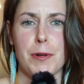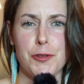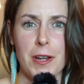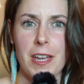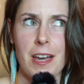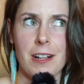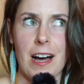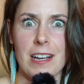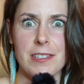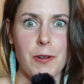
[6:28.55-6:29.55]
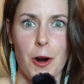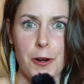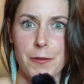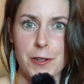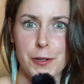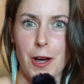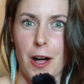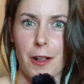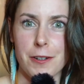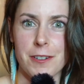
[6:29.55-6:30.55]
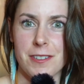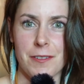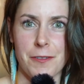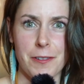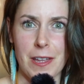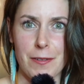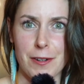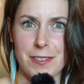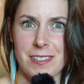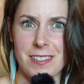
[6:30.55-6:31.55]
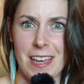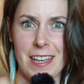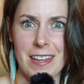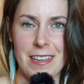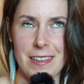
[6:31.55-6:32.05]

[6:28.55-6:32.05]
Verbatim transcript: but drinking a glass of artificial colors and flavors instead